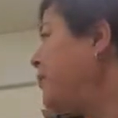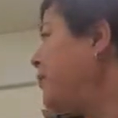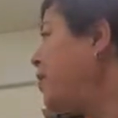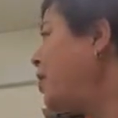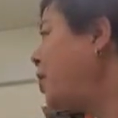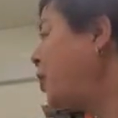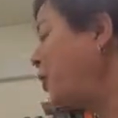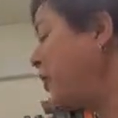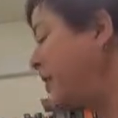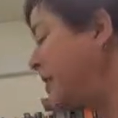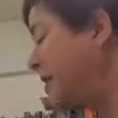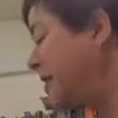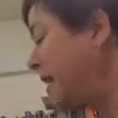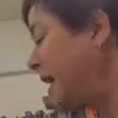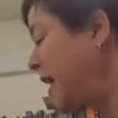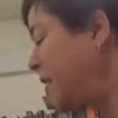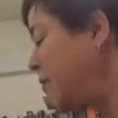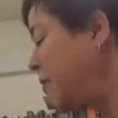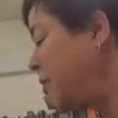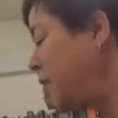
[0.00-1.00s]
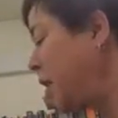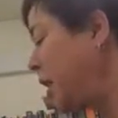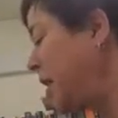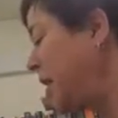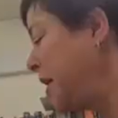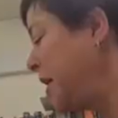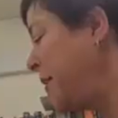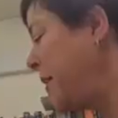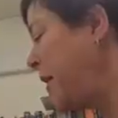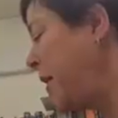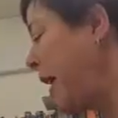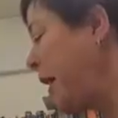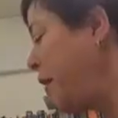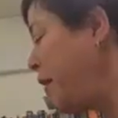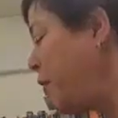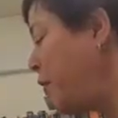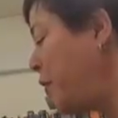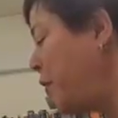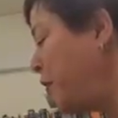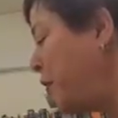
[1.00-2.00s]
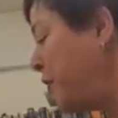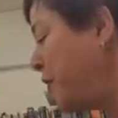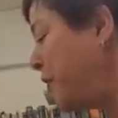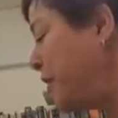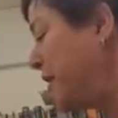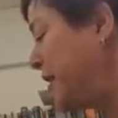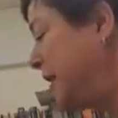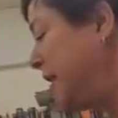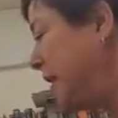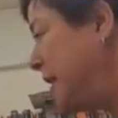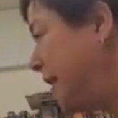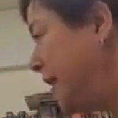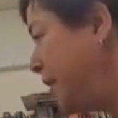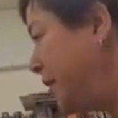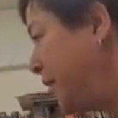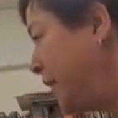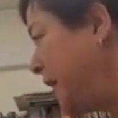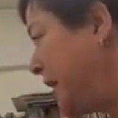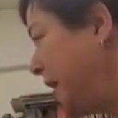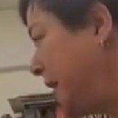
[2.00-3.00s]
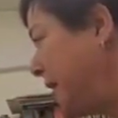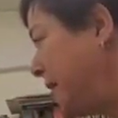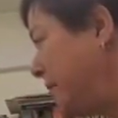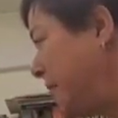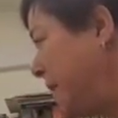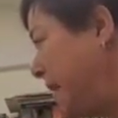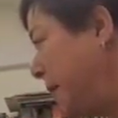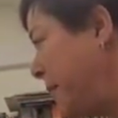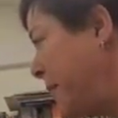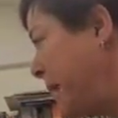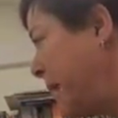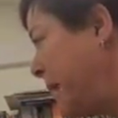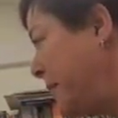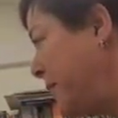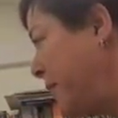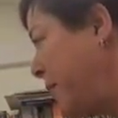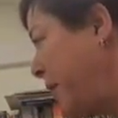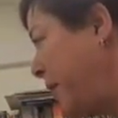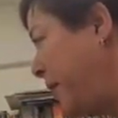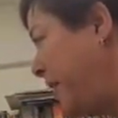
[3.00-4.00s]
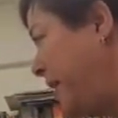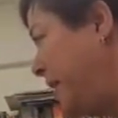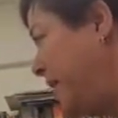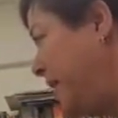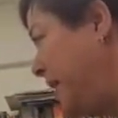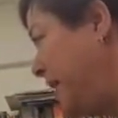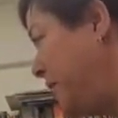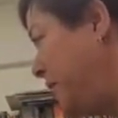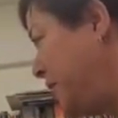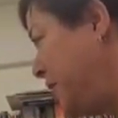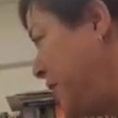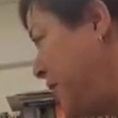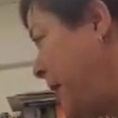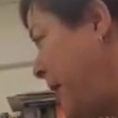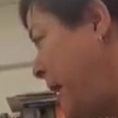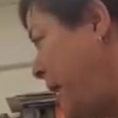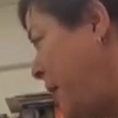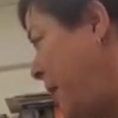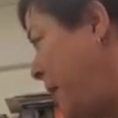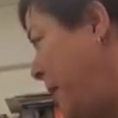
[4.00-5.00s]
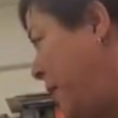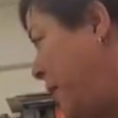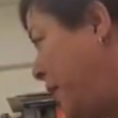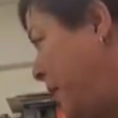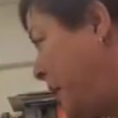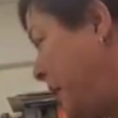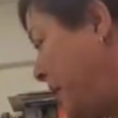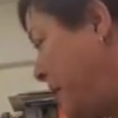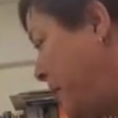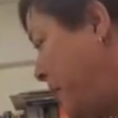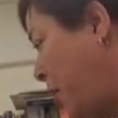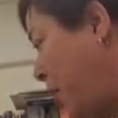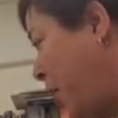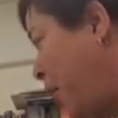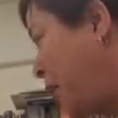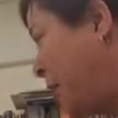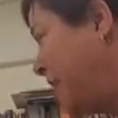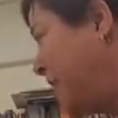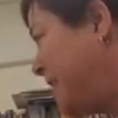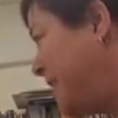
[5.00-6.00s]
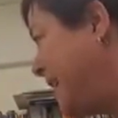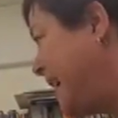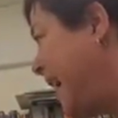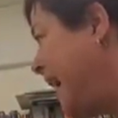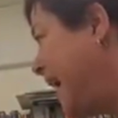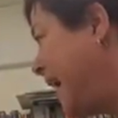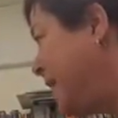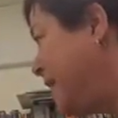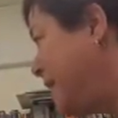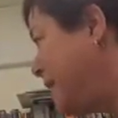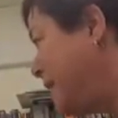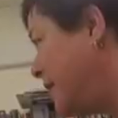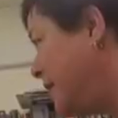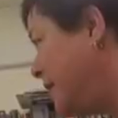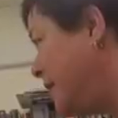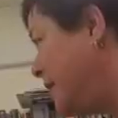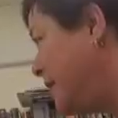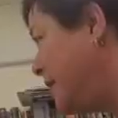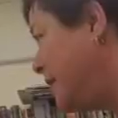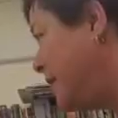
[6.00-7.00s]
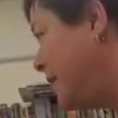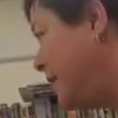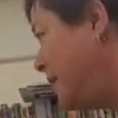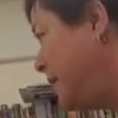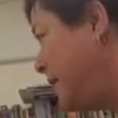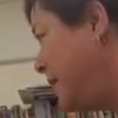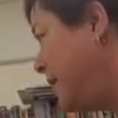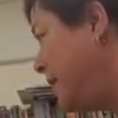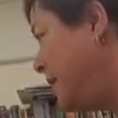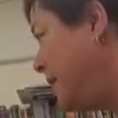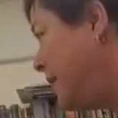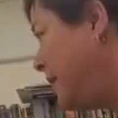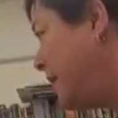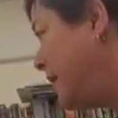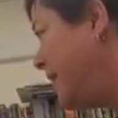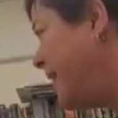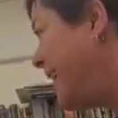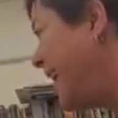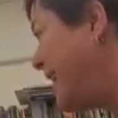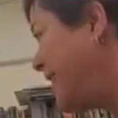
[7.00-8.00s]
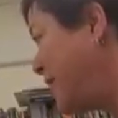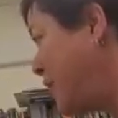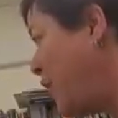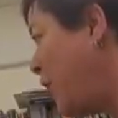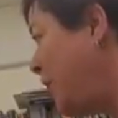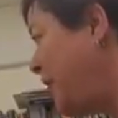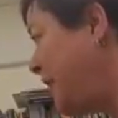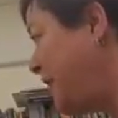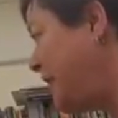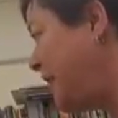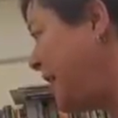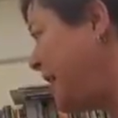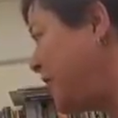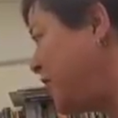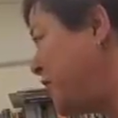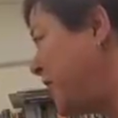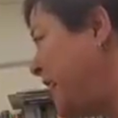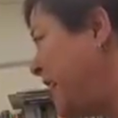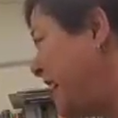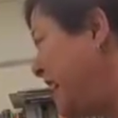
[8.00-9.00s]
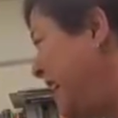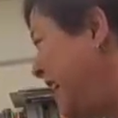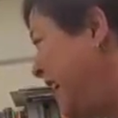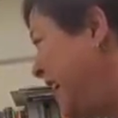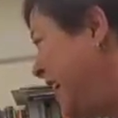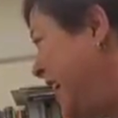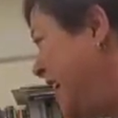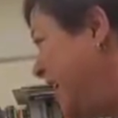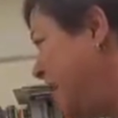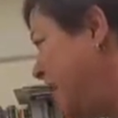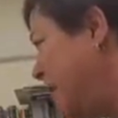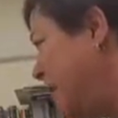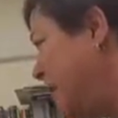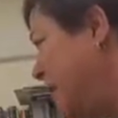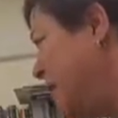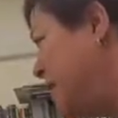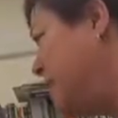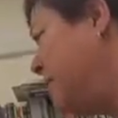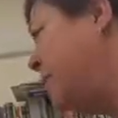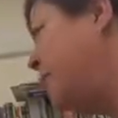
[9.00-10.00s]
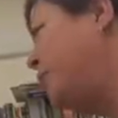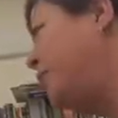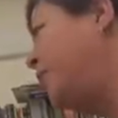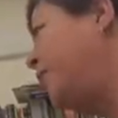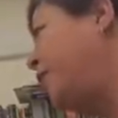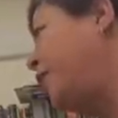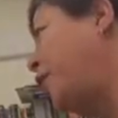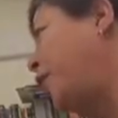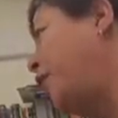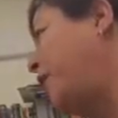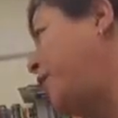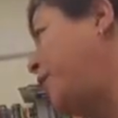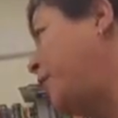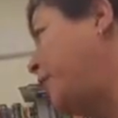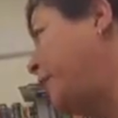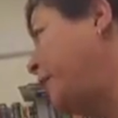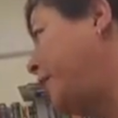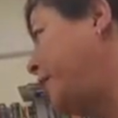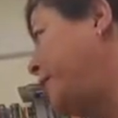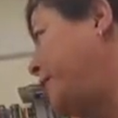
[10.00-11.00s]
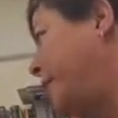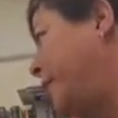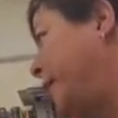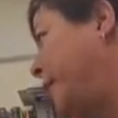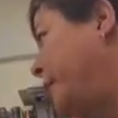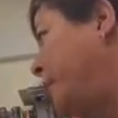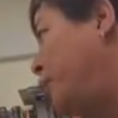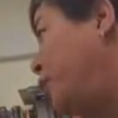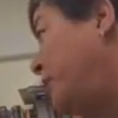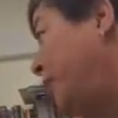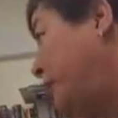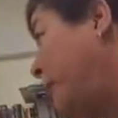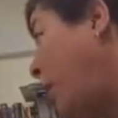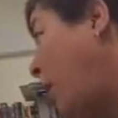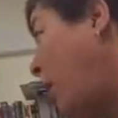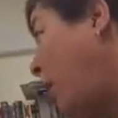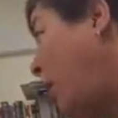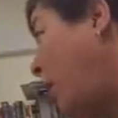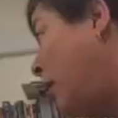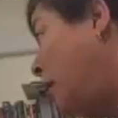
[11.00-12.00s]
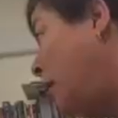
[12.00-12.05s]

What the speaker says: No, in this case we're talking about, I don't know if you've ever seen little kids playing baseball and they teach them how by putting the ball on a stand. And that's called a tee, so they can hit it. Because it'd be really hard if you're little to hit a moving ball.